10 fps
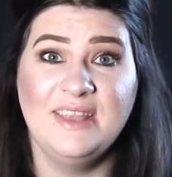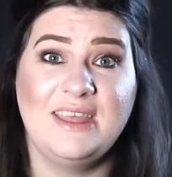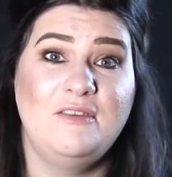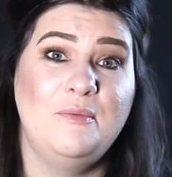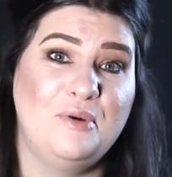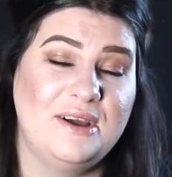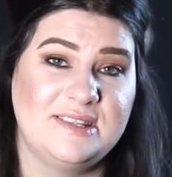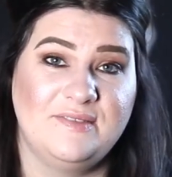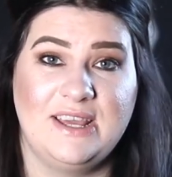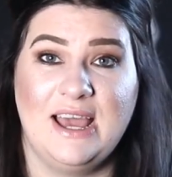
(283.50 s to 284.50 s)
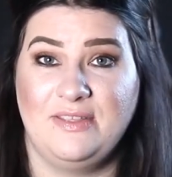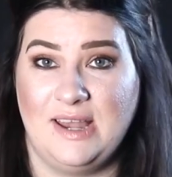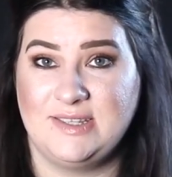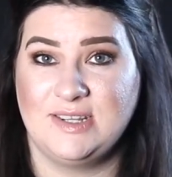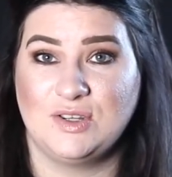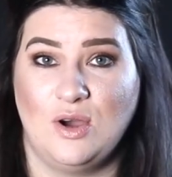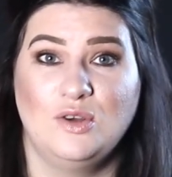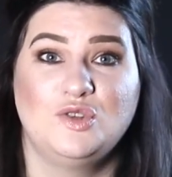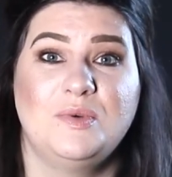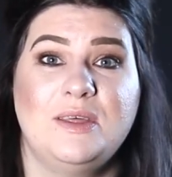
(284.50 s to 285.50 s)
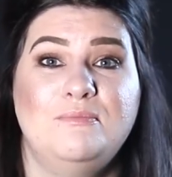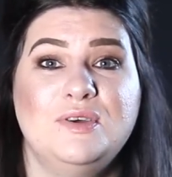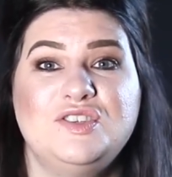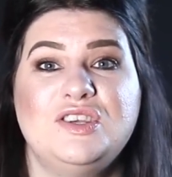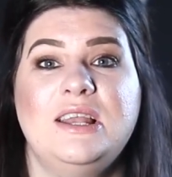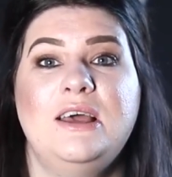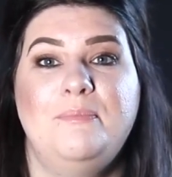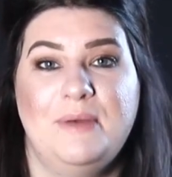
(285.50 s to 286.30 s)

They're impressively athletic dogs with a muscular